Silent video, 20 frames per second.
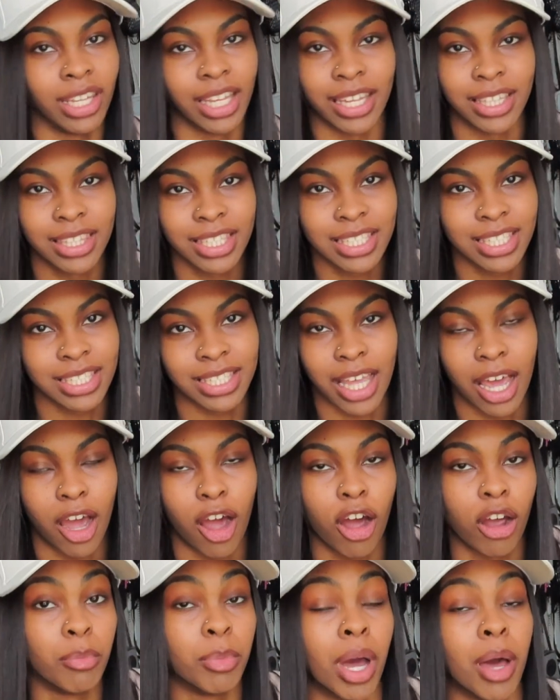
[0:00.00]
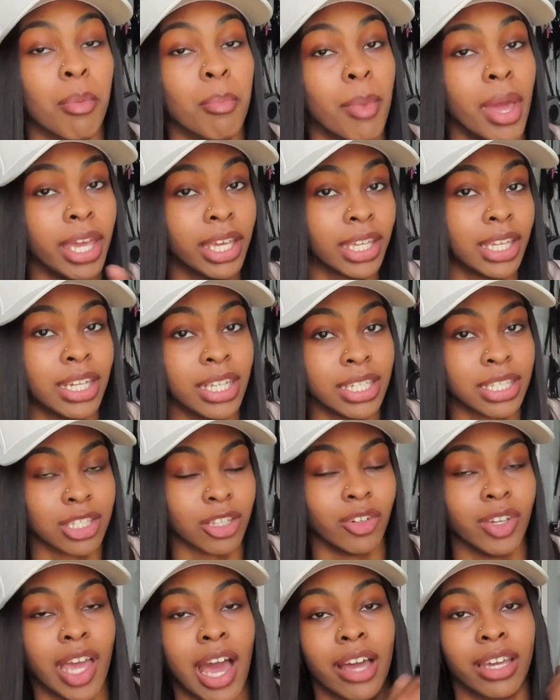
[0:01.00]
Like, this is not hard, but I'm making it
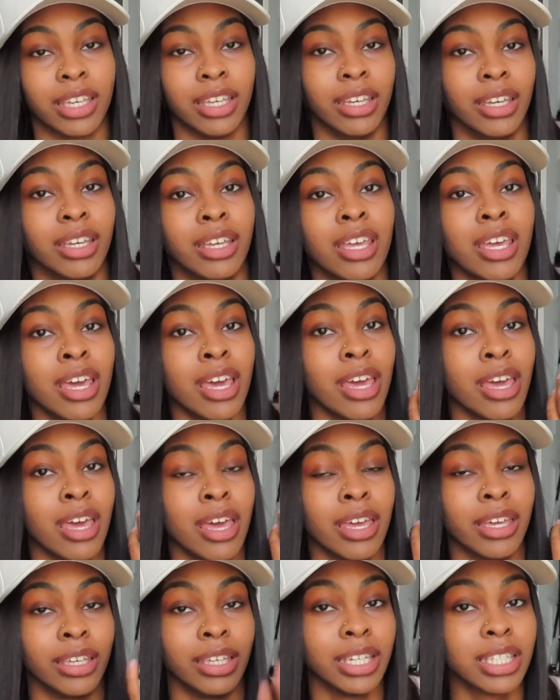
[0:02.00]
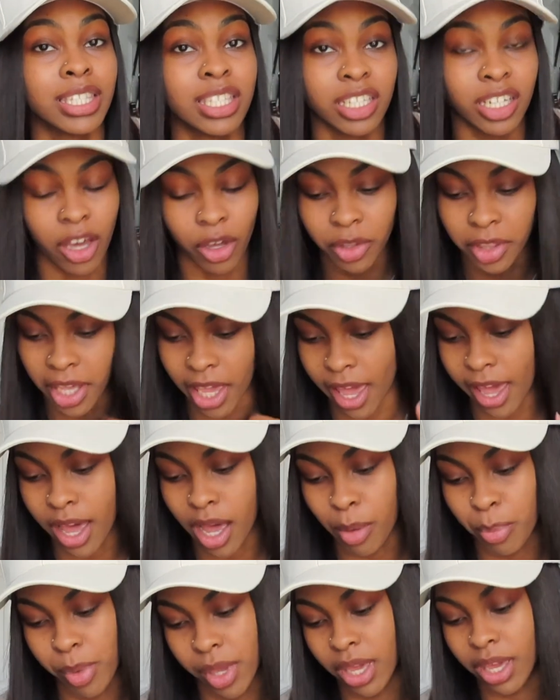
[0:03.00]
so y'all can get to know the
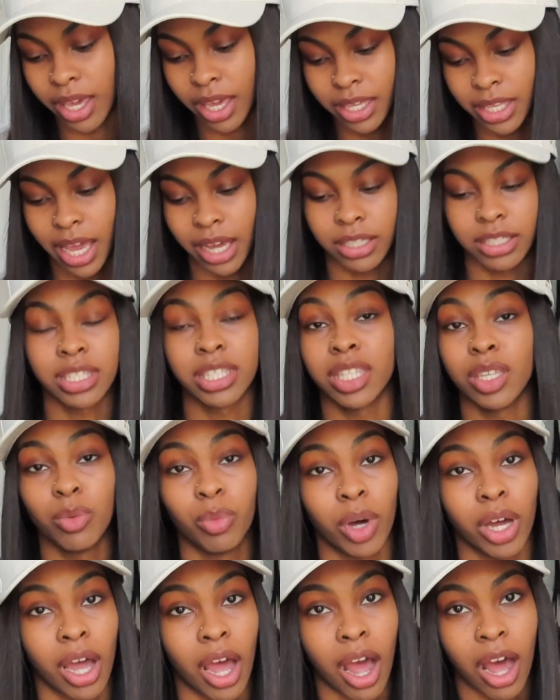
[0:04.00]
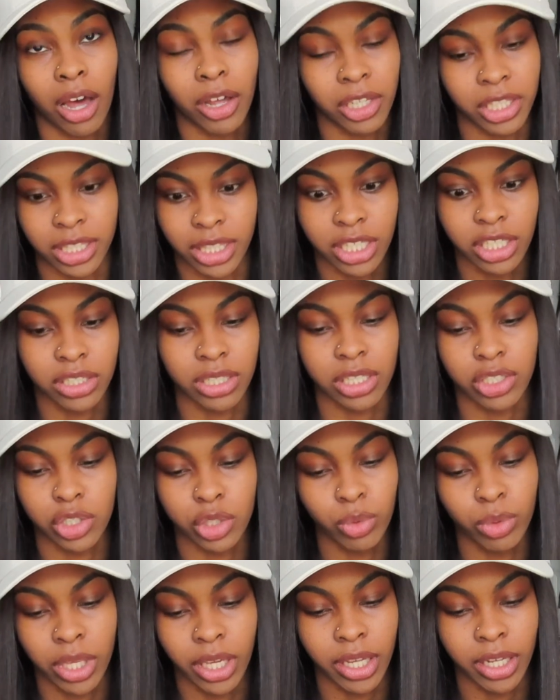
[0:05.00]
app, and y'all can see what all the things
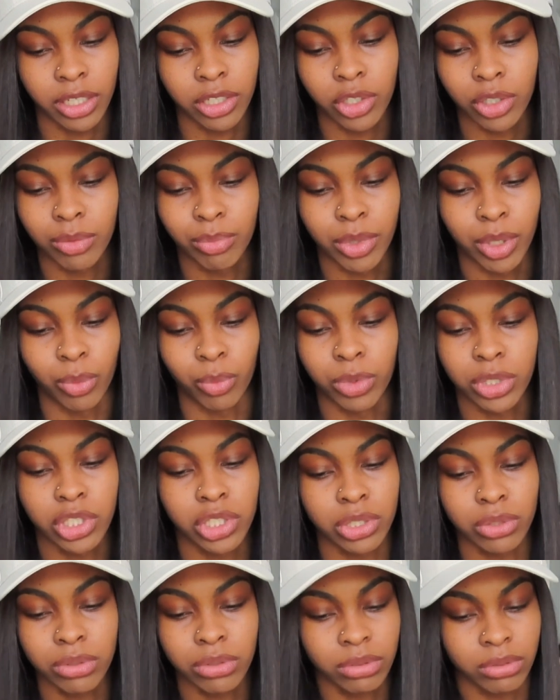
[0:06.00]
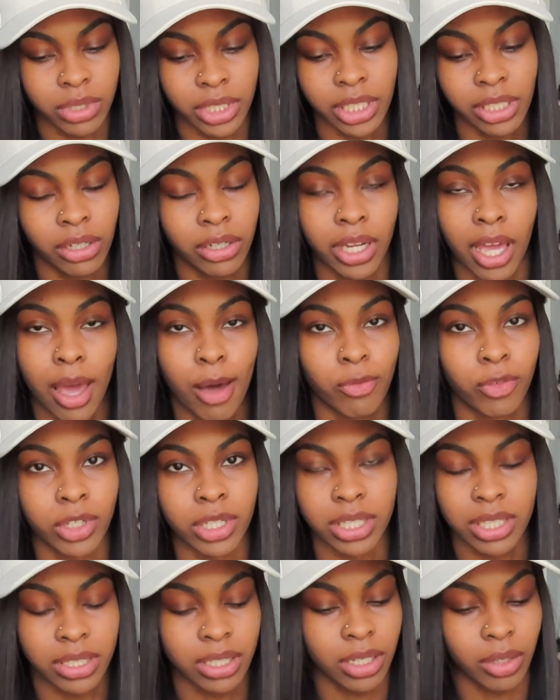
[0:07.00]
that you can do. But once you get on the app for
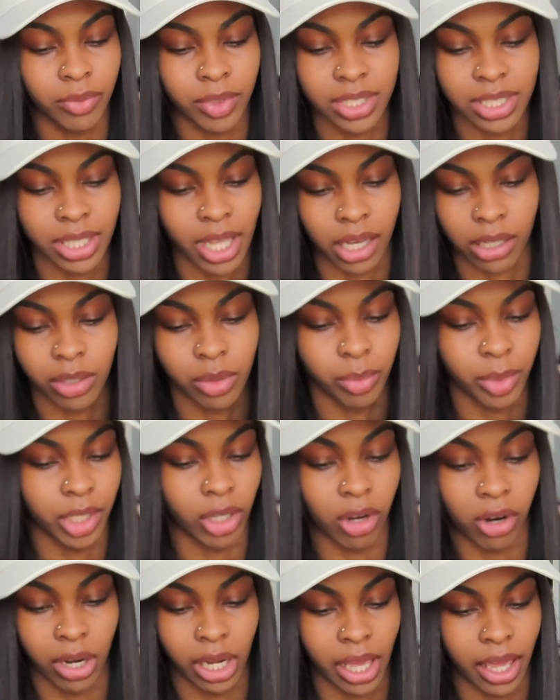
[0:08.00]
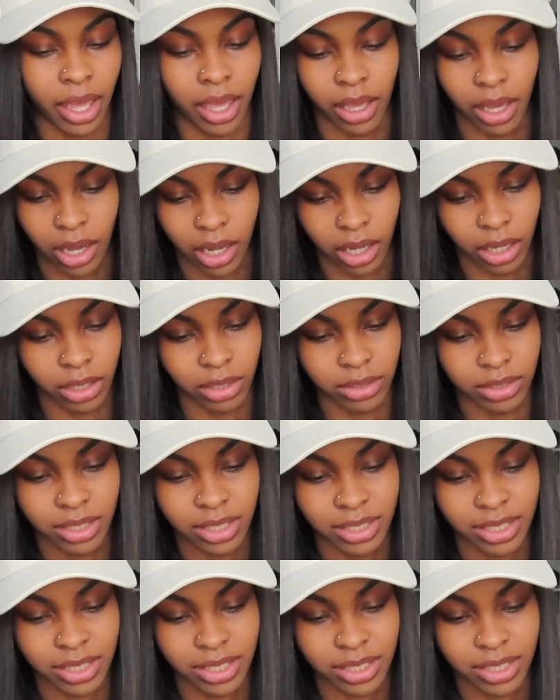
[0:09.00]
yourself, it's not gonna be hard at all.